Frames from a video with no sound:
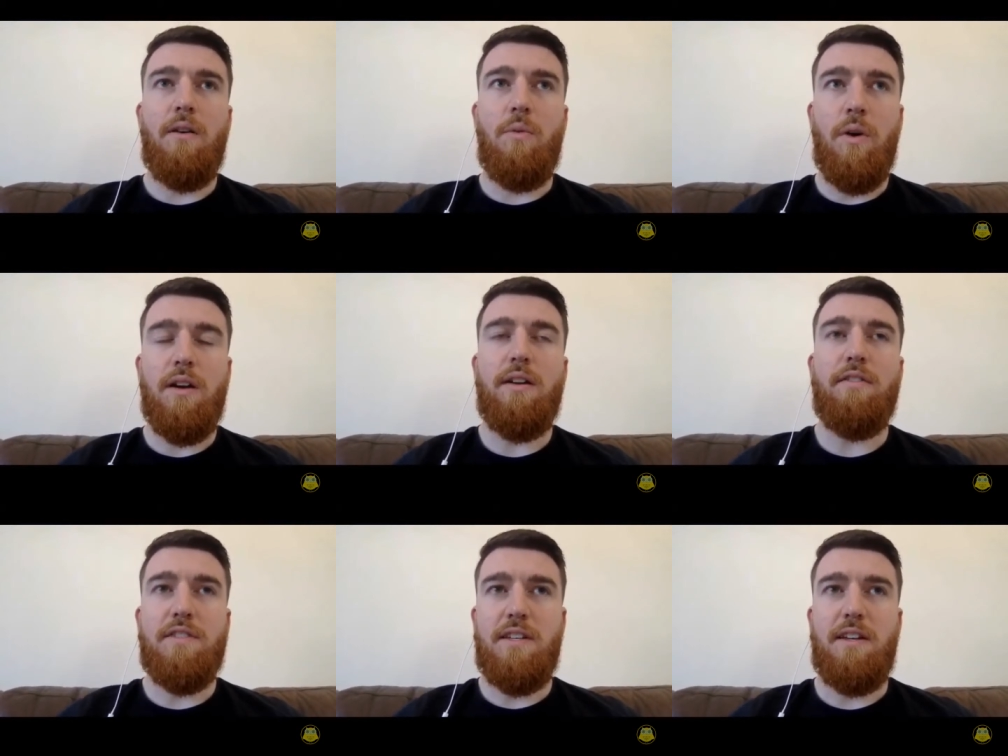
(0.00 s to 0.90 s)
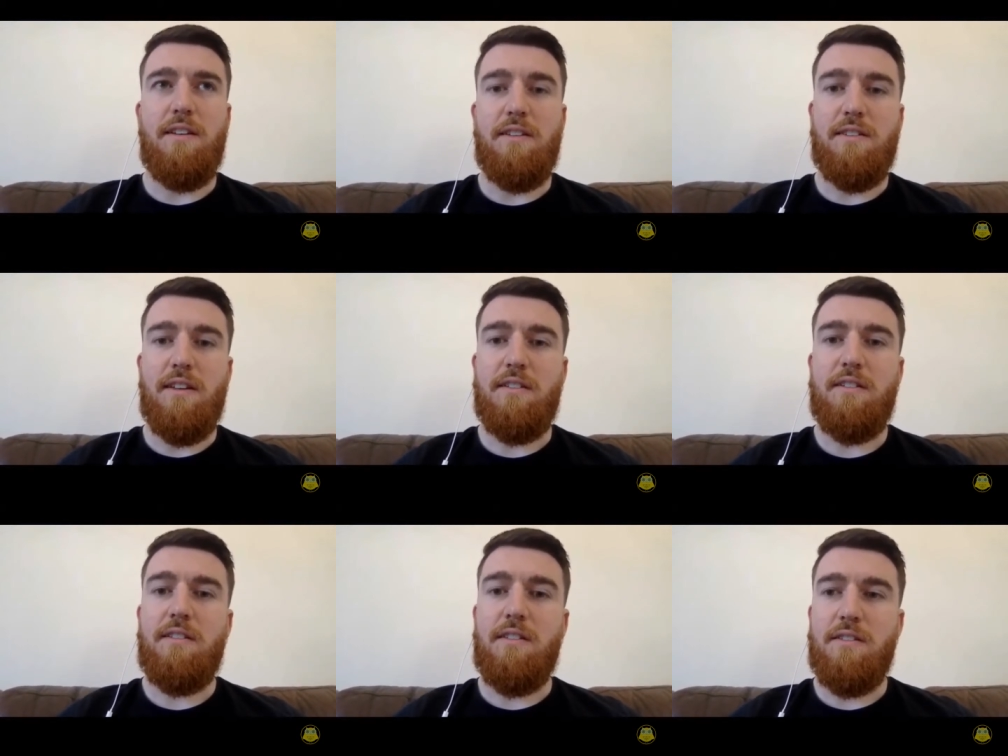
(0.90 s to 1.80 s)
what I have seen is that
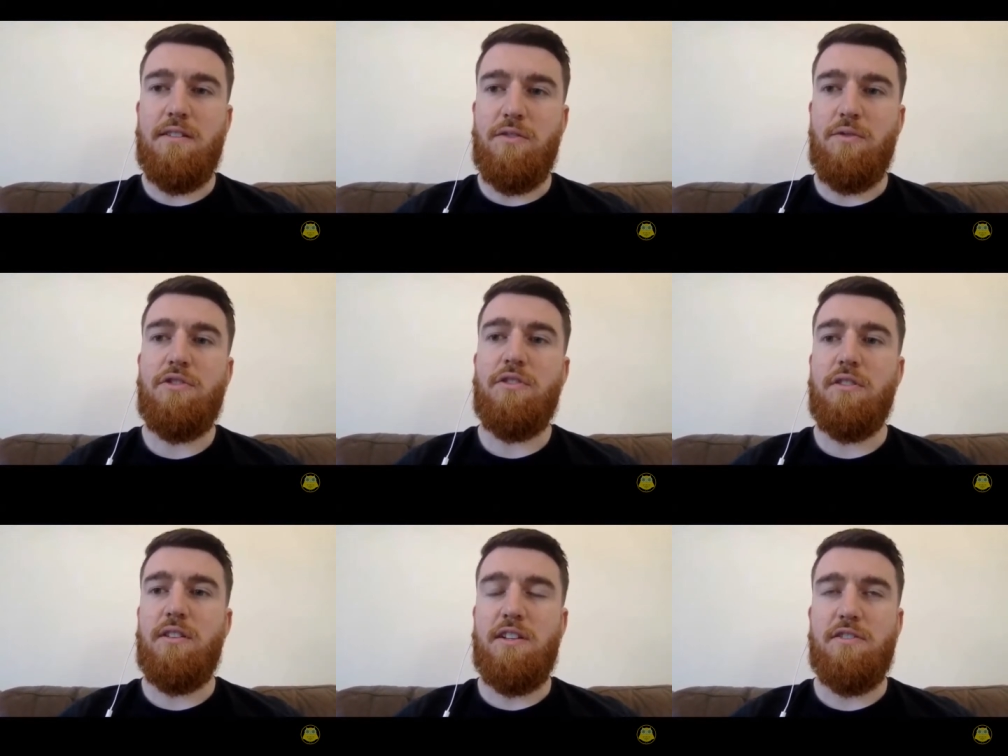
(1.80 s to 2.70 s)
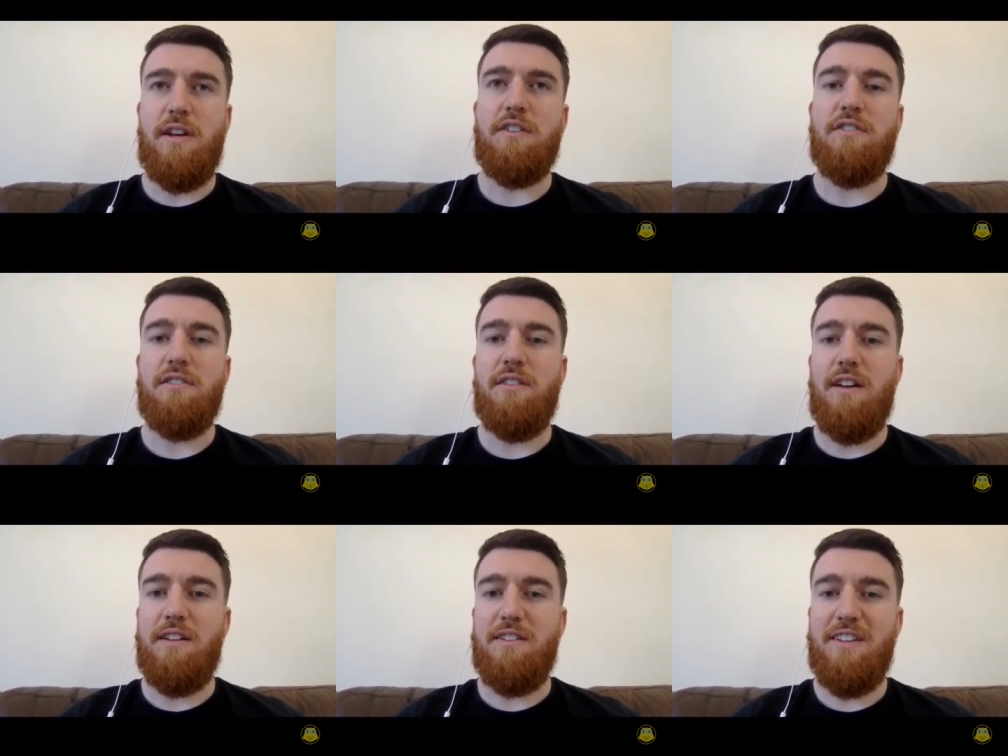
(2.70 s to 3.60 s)
the social interaction and